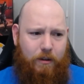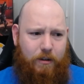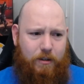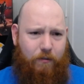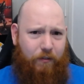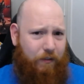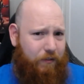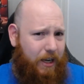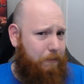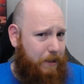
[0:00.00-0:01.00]

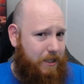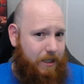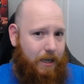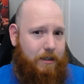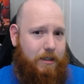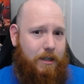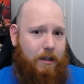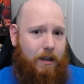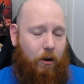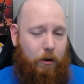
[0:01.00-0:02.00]
15%.
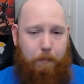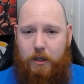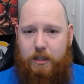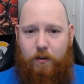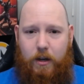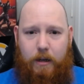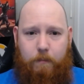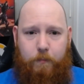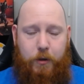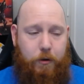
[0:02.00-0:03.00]
On a boss fight.
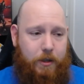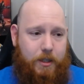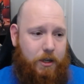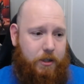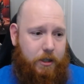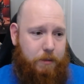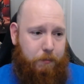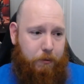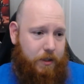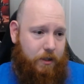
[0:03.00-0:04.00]
You could essentially just
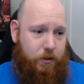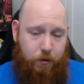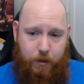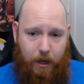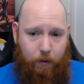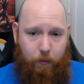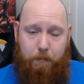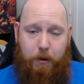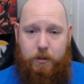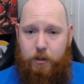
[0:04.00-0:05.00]
put Death's Due down when the
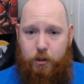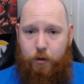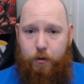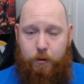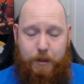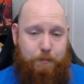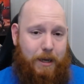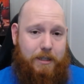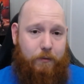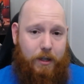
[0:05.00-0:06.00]
boss is due to do his
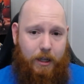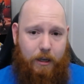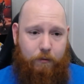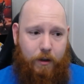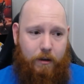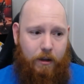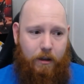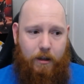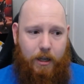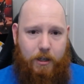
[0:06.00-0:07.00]
massive cleave, and
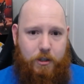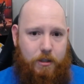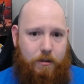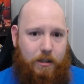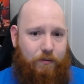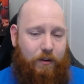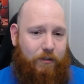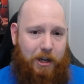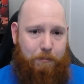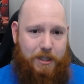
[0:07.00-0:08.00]
it just is
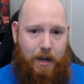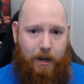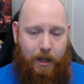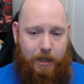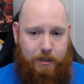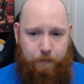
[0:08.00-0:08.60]
15% less.